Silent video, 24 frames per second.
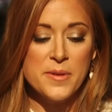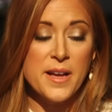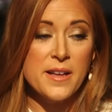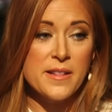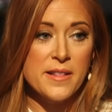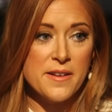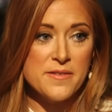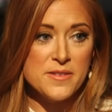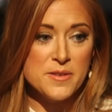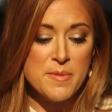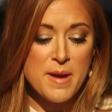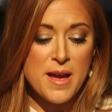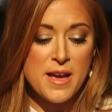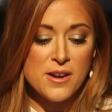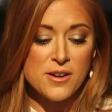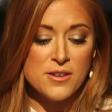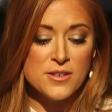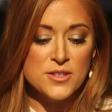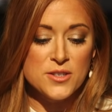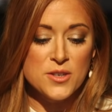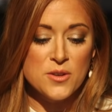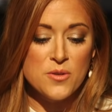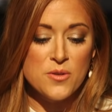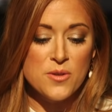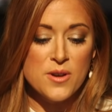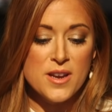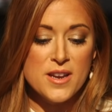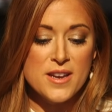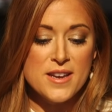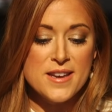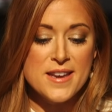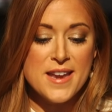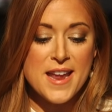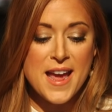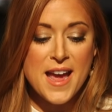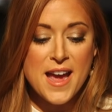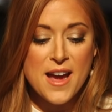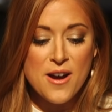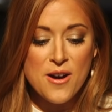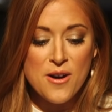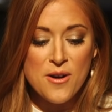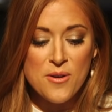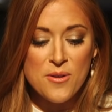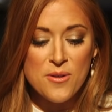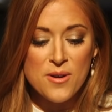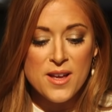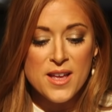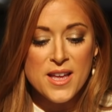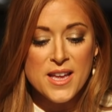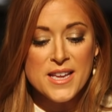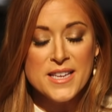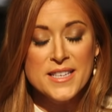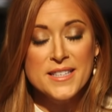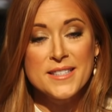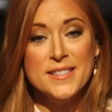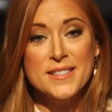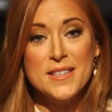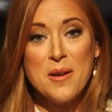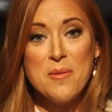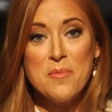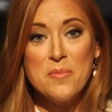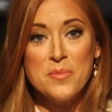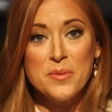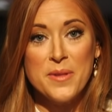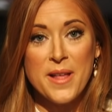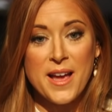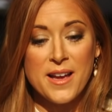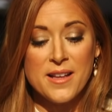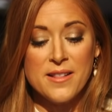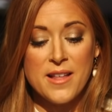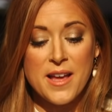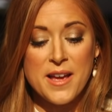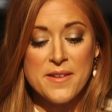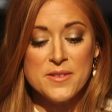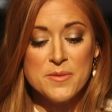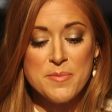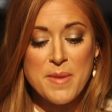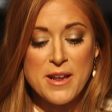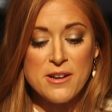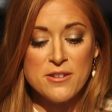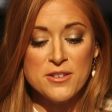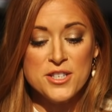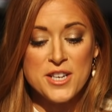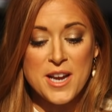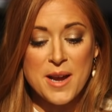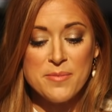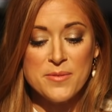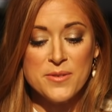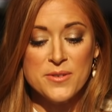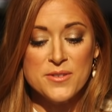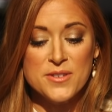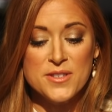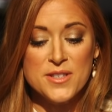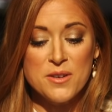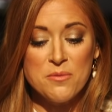Black Lives Matter. So now some Black Lives Matter chapters,